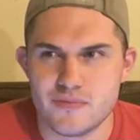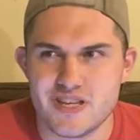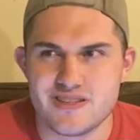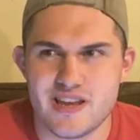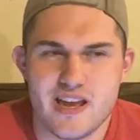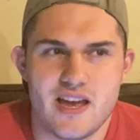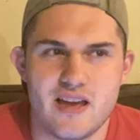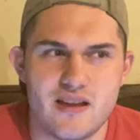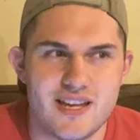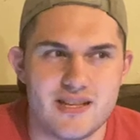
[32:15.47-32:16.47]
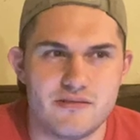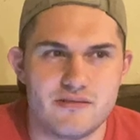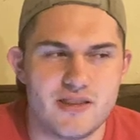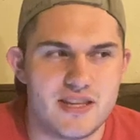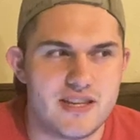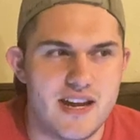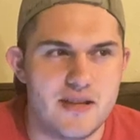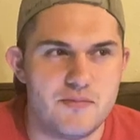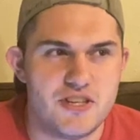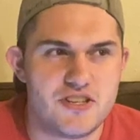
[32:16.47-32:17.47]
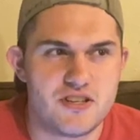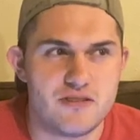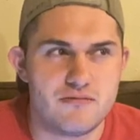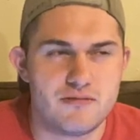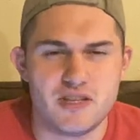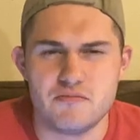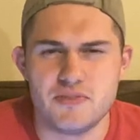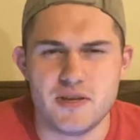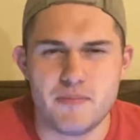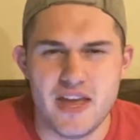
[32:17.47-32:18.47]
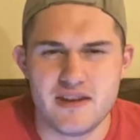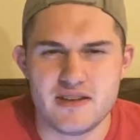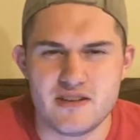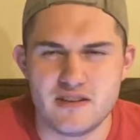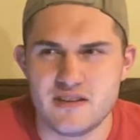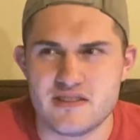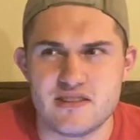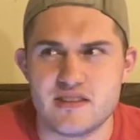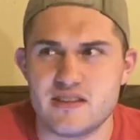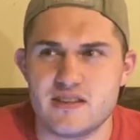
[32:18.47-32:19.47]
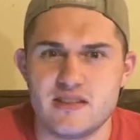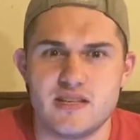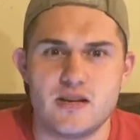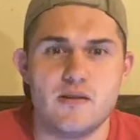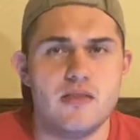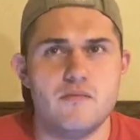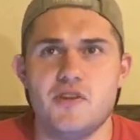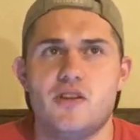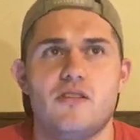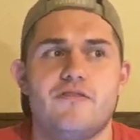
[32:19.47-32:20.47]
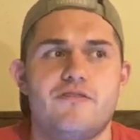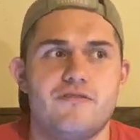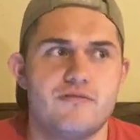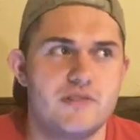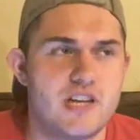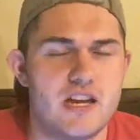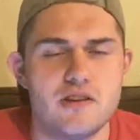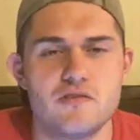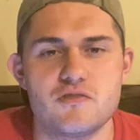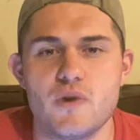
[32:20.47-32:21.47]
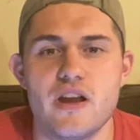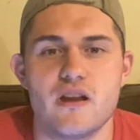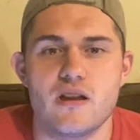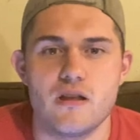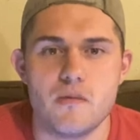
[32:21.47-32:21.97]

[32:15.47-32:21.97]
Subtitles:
Because I don't think that any beach could really be abandoned unless it's like, in the middle of God knows where.